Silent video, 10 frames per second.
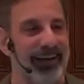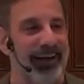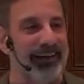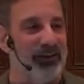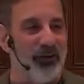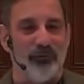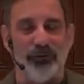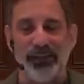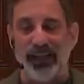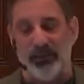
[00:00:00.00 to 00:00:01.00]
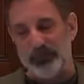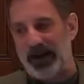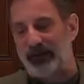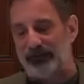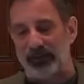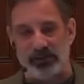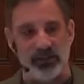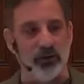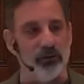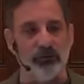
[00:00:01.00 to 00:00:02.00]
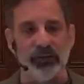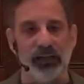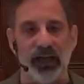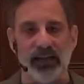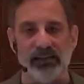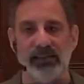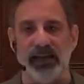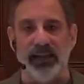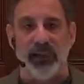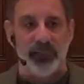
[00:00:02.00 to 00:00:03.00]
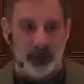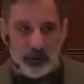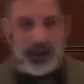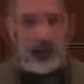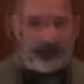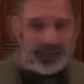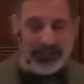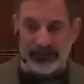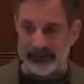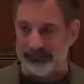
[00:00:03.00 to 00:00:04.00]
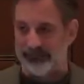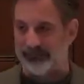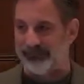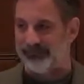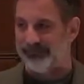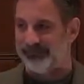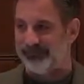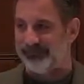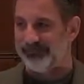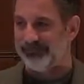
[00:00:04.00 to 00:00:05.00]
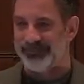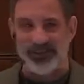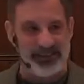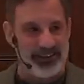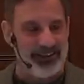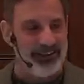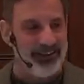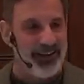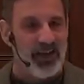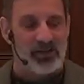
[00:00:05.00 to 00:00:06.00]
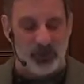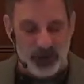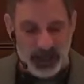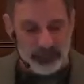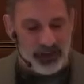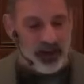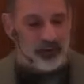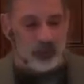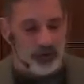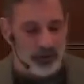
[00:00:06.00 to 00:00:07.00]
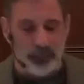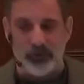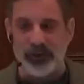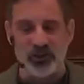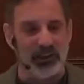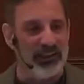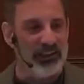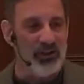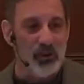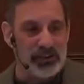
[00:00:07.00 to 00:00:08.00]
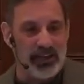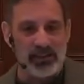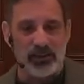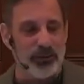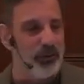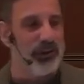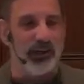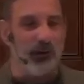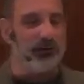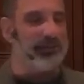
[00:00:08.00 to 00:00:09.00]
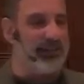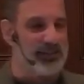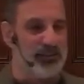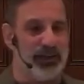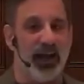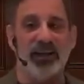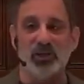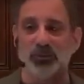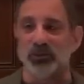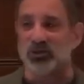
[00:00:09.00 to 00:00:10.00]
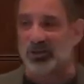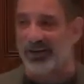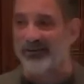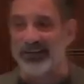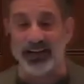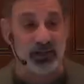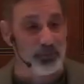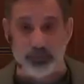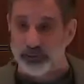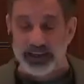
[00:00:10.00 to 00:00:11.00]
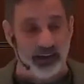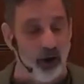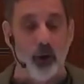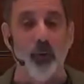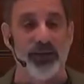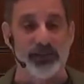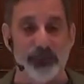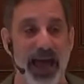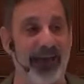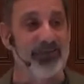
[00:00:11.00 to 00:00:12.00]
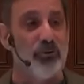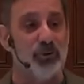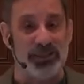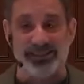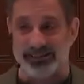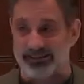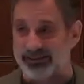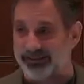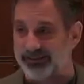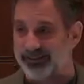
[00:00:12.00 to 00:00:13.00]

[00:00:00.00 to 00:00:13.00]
and you don't realize," I'm paraphrasing, "you don't realize that they're about me." You see? So when I'm, whether I'm preaching in the New Testament or the Old Testament, I should be sharing, I should be bringing it always back to Jesus,